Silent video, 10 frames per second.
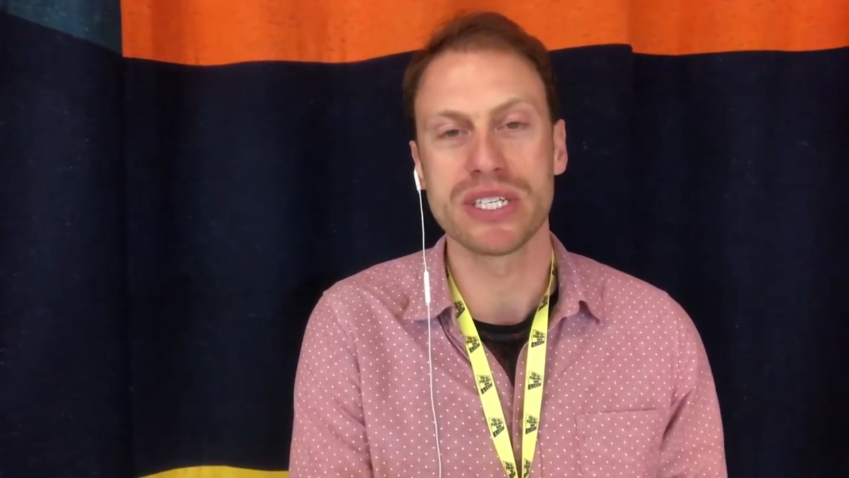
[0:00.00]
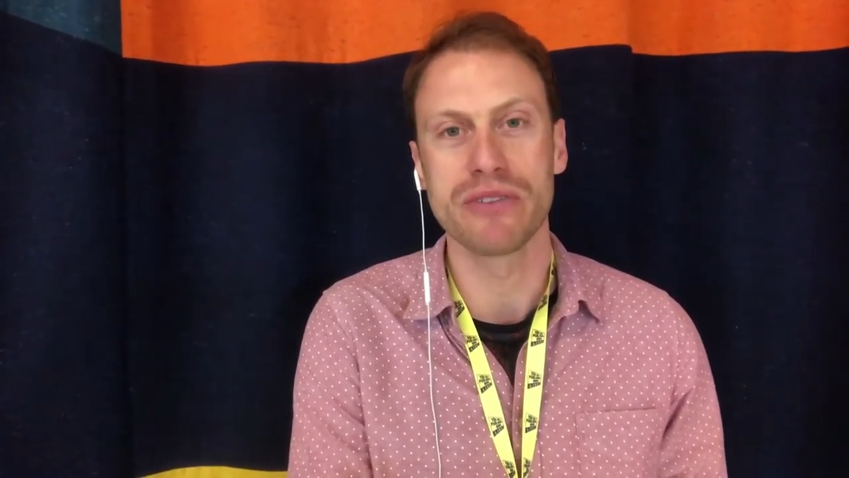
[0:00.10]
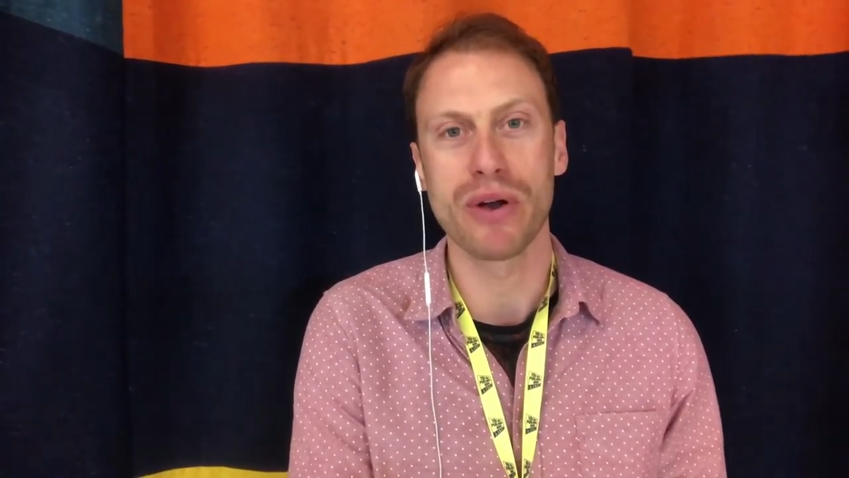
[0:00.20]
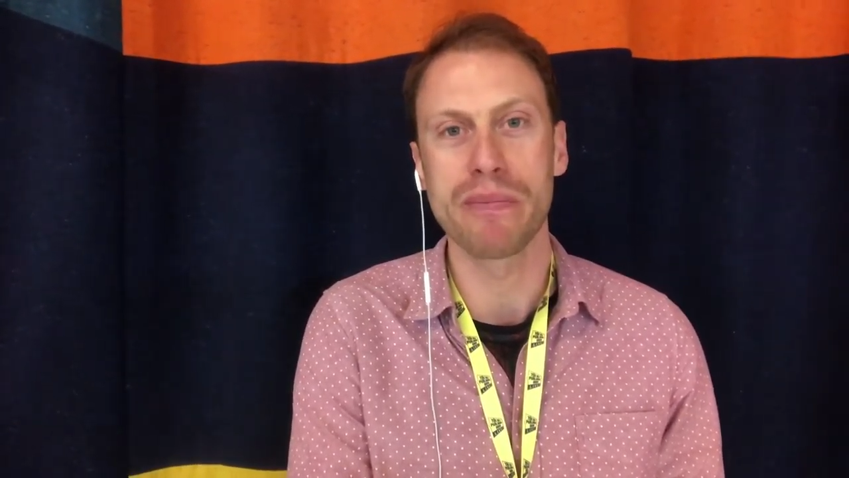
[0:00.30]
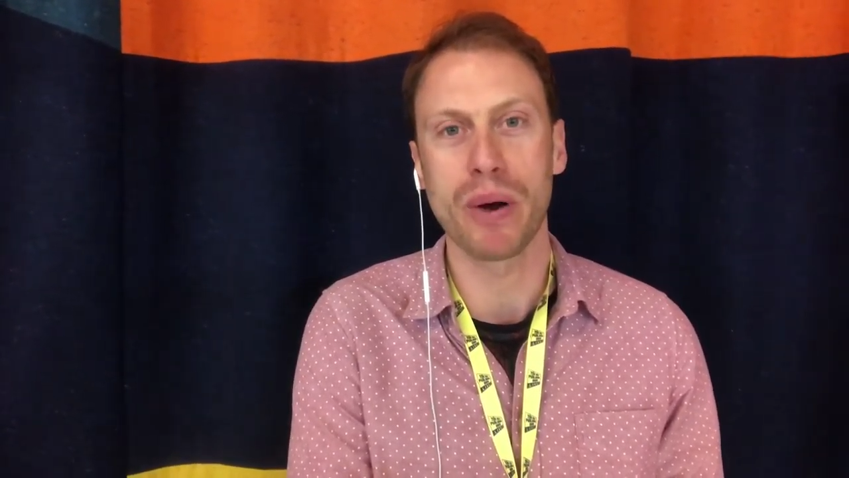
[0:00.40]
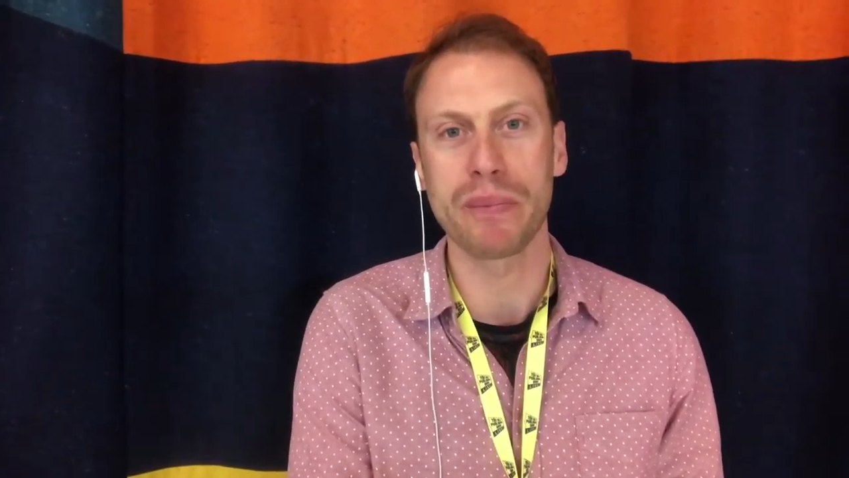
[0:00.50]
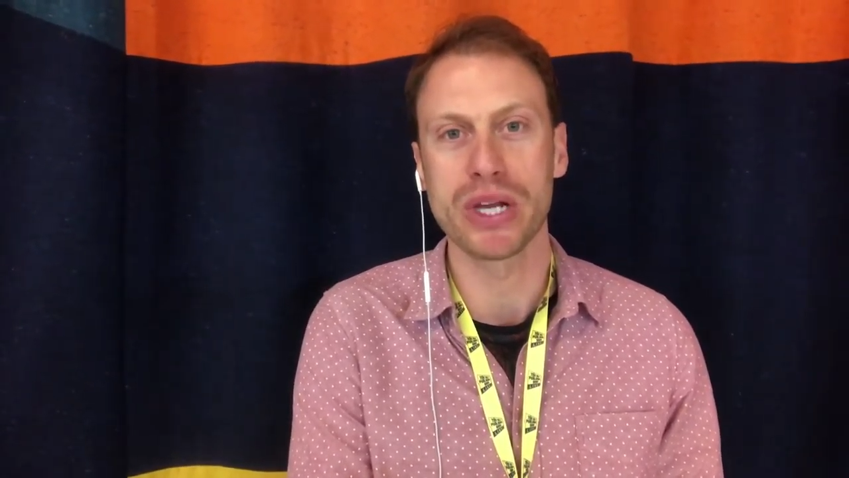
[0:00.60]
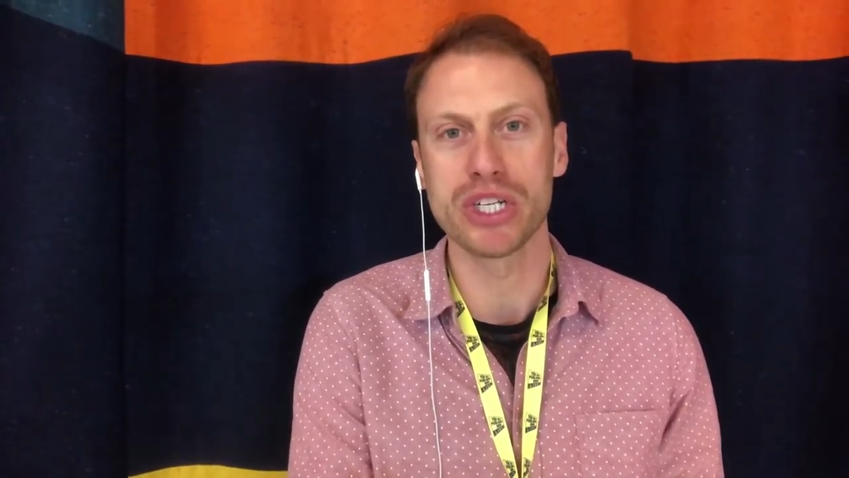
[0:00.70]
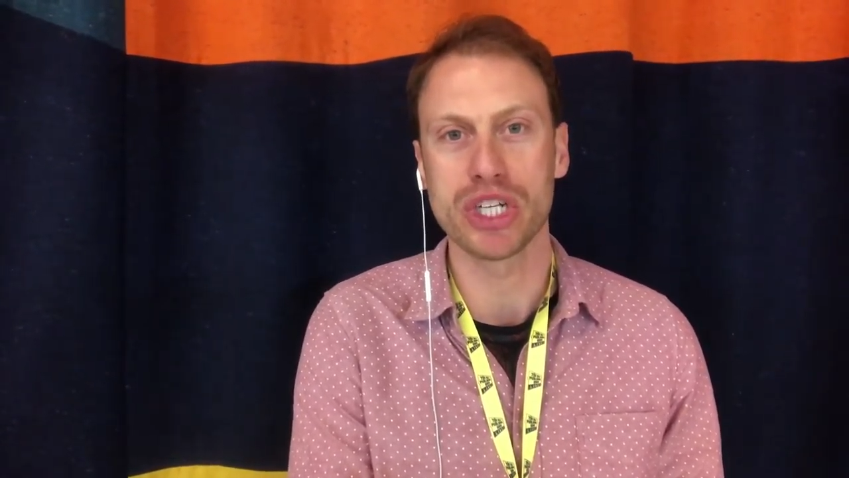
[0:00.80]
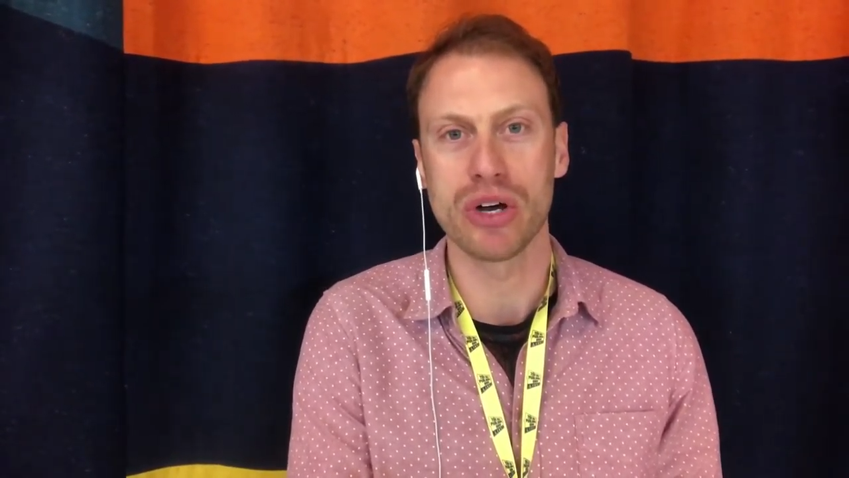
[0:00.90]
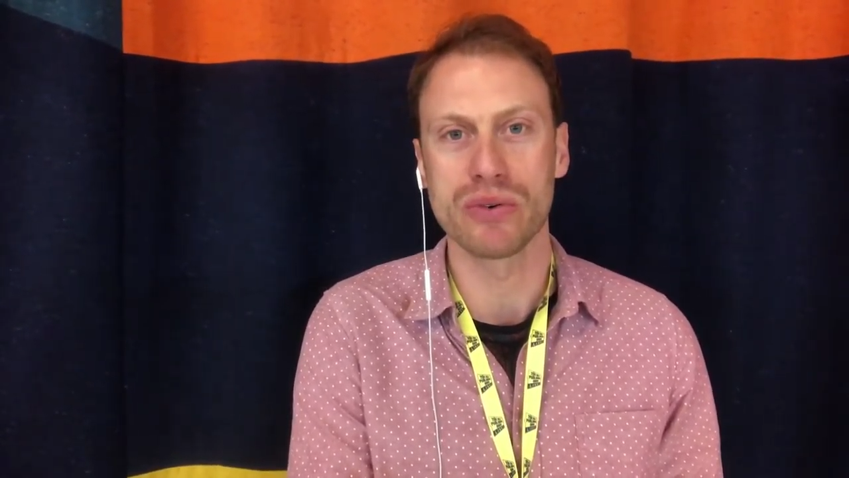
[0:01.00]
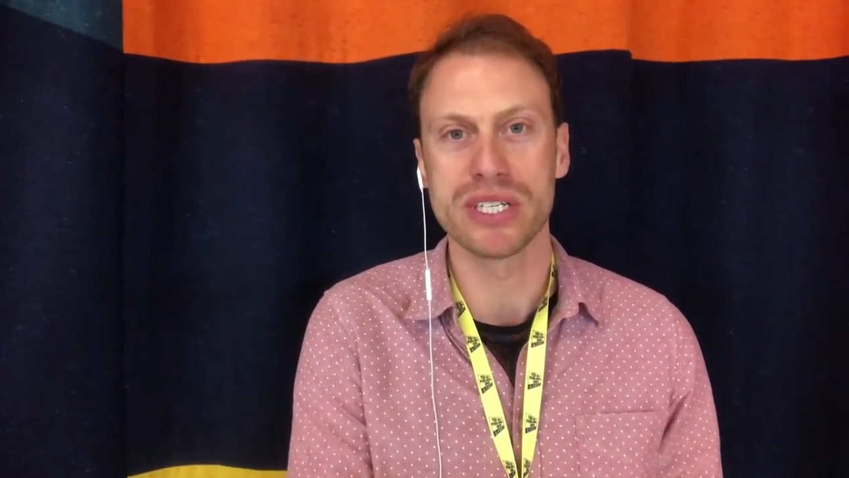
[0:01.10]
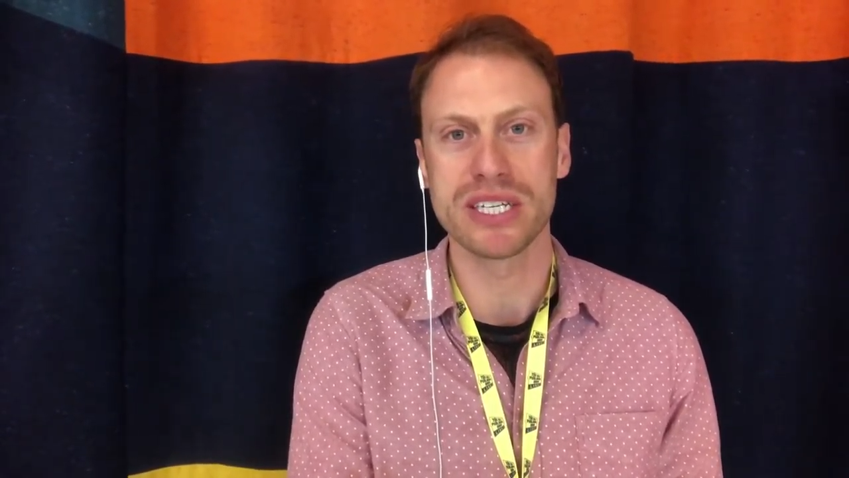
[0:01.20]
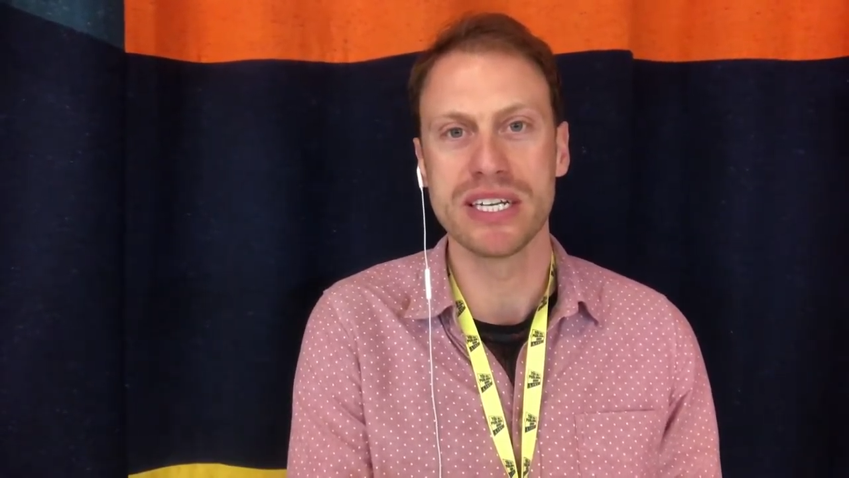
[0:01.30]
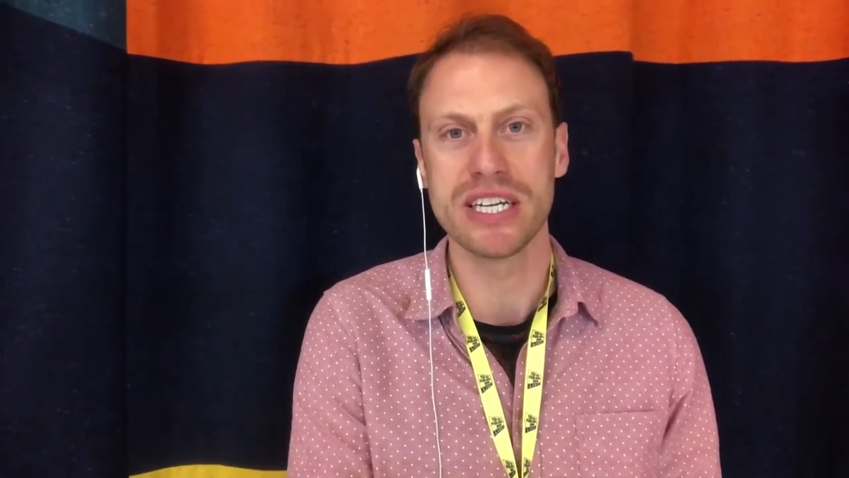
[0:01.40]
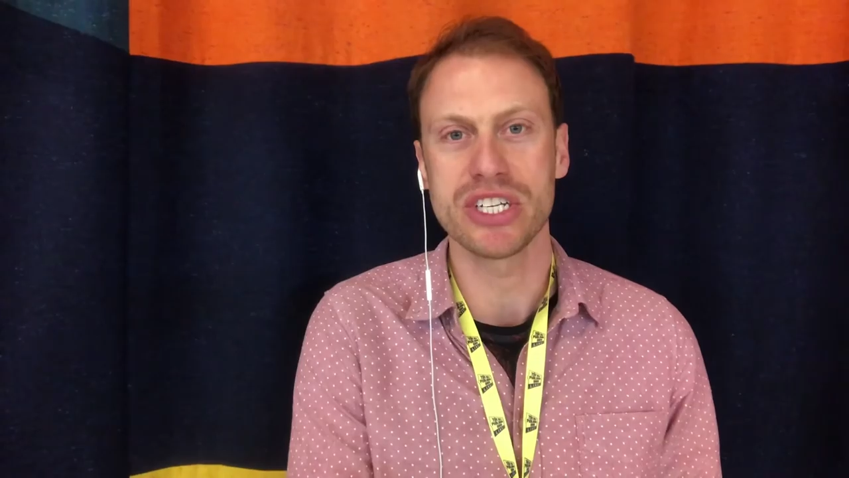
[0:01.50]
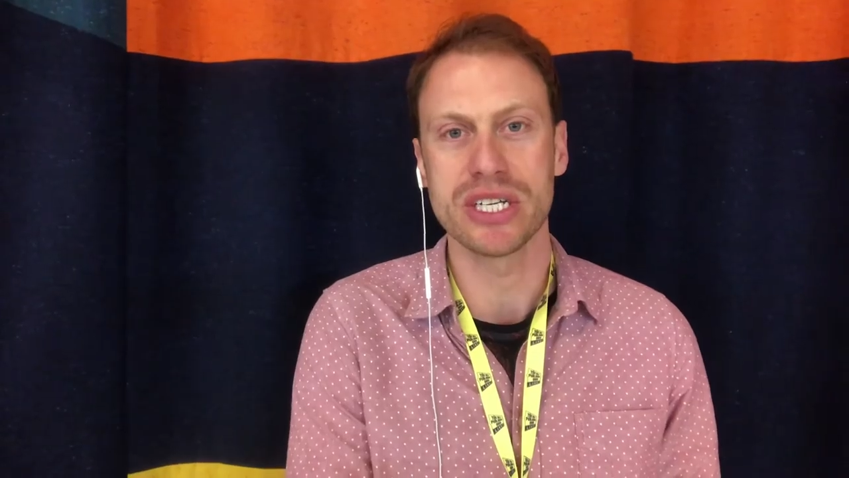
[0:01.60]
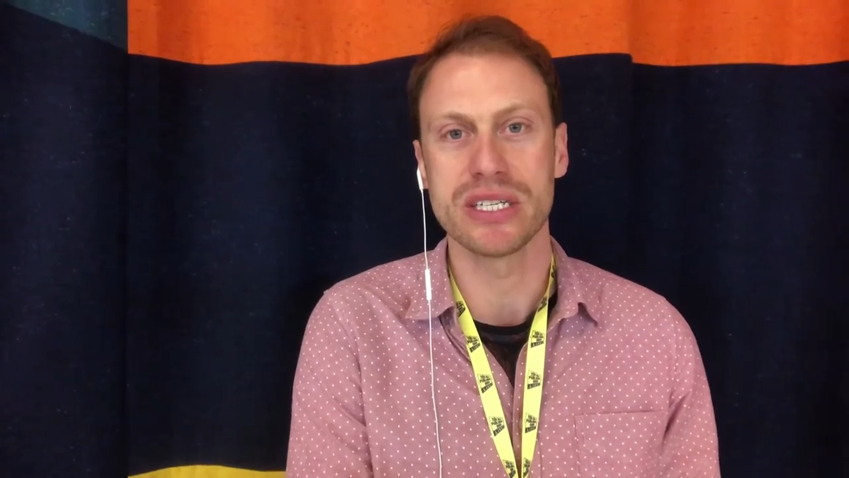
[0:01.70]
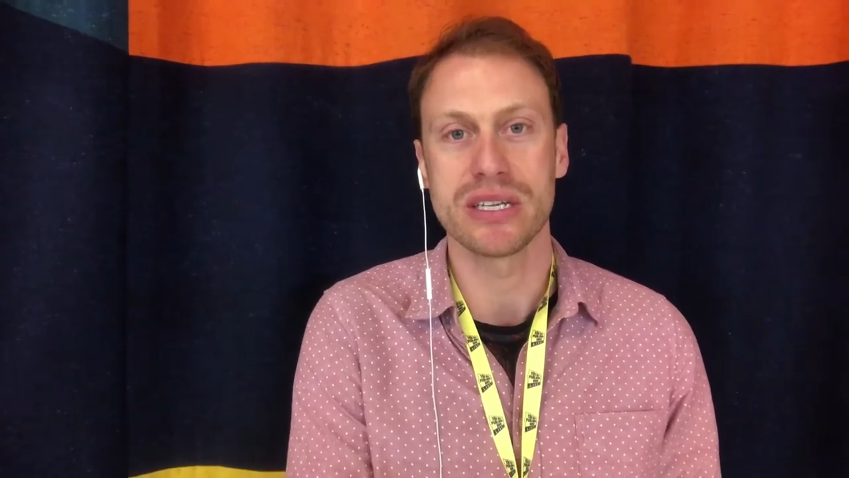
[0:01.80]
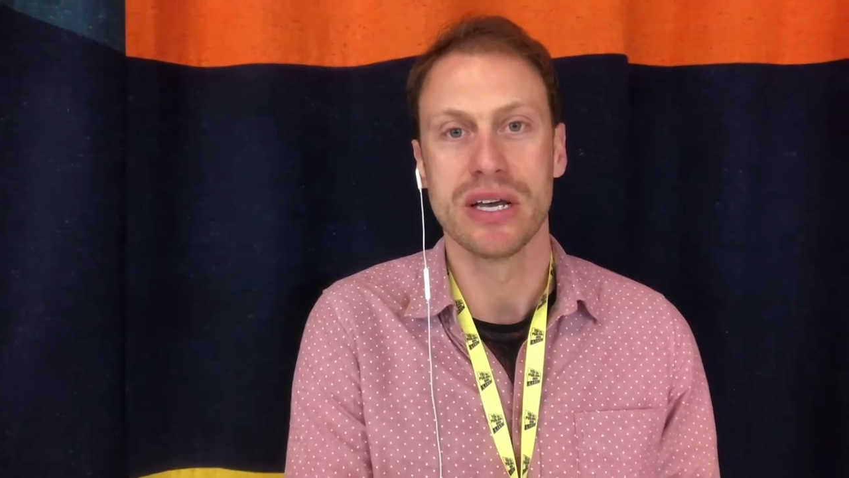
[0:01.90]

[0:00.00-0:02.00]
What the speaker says: so very popular genres and niches.